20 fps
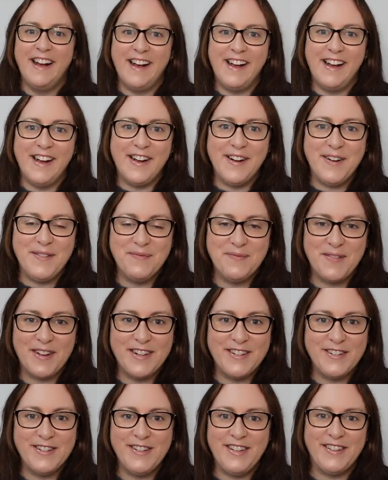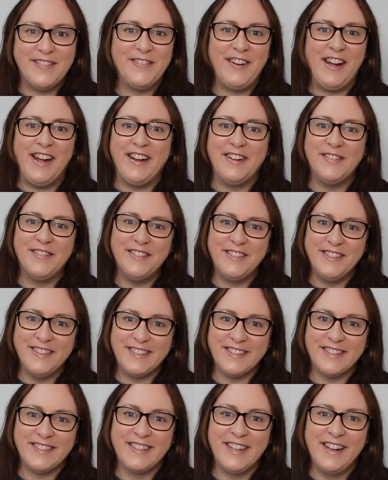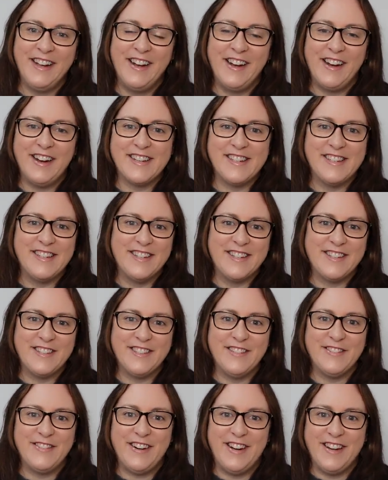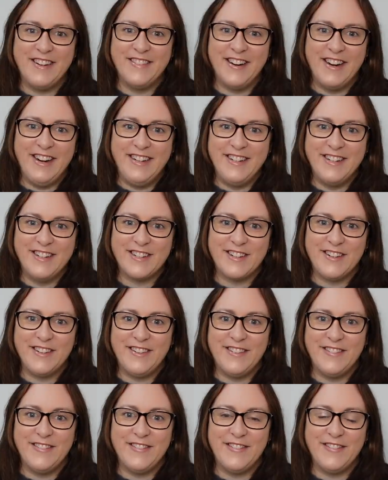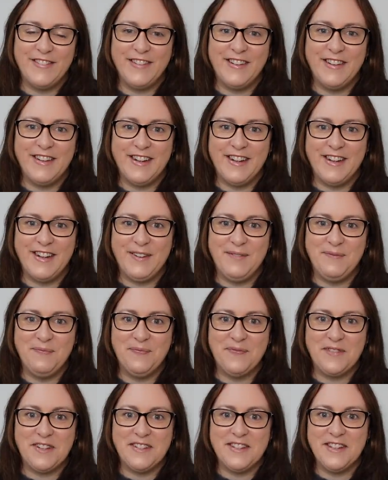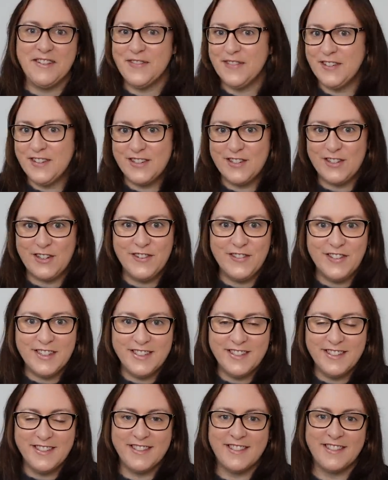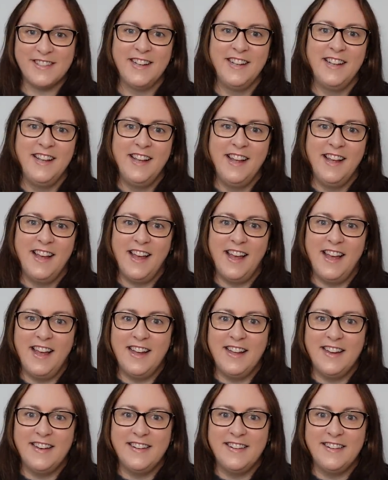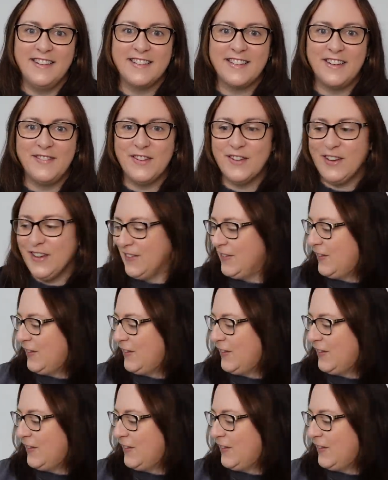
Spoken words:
I do love my animals. I stitch on a wide range of different genres, and I'm looking